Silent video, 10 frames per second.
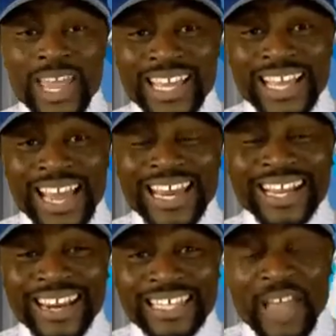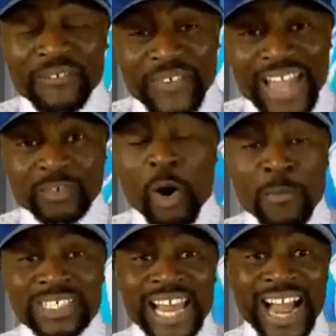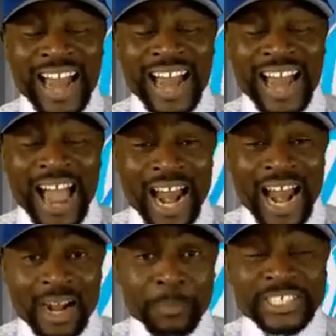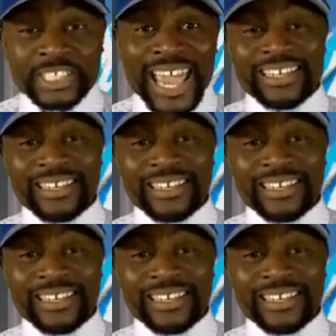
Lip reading: it get a great effect, almost like an RPG head.